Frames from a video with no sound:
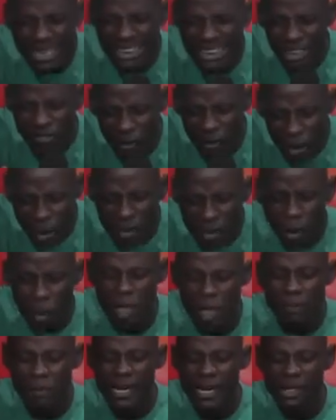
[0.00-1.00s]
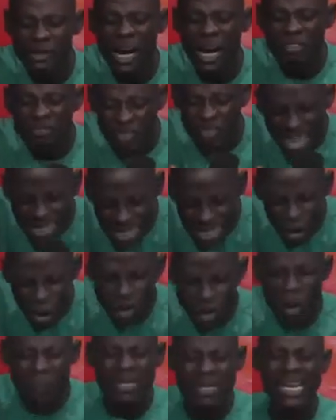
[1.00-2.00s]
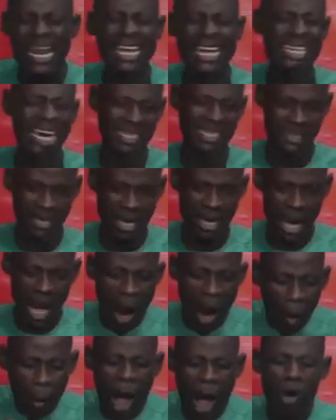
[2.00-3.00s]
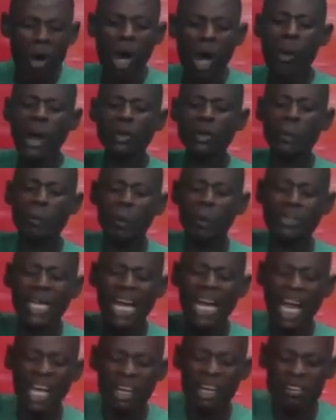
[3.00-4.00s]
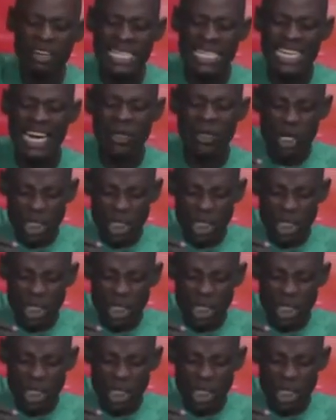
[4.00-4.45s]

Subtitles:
development, or spiritual fasting, or something like that. When God wants to put that kind of grace, your